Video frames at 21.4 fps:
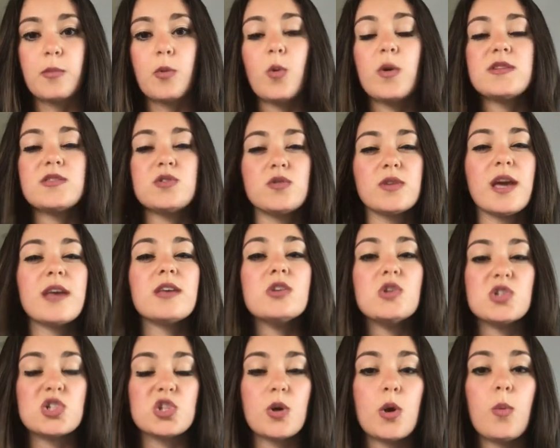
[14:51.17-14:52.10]
But once you get
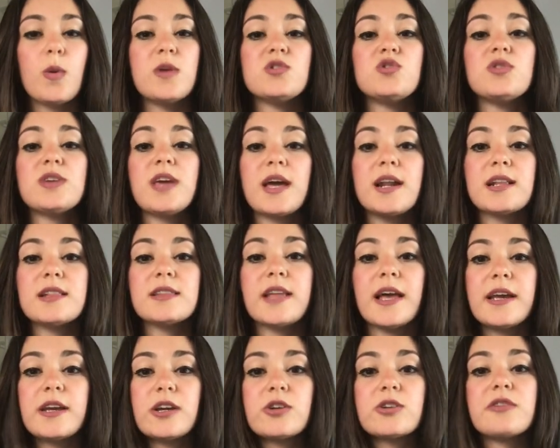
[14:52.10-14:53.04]
used to it, once you get it
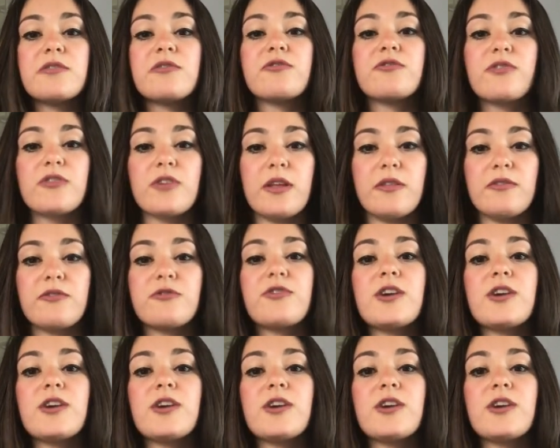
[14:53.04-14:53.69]
layered and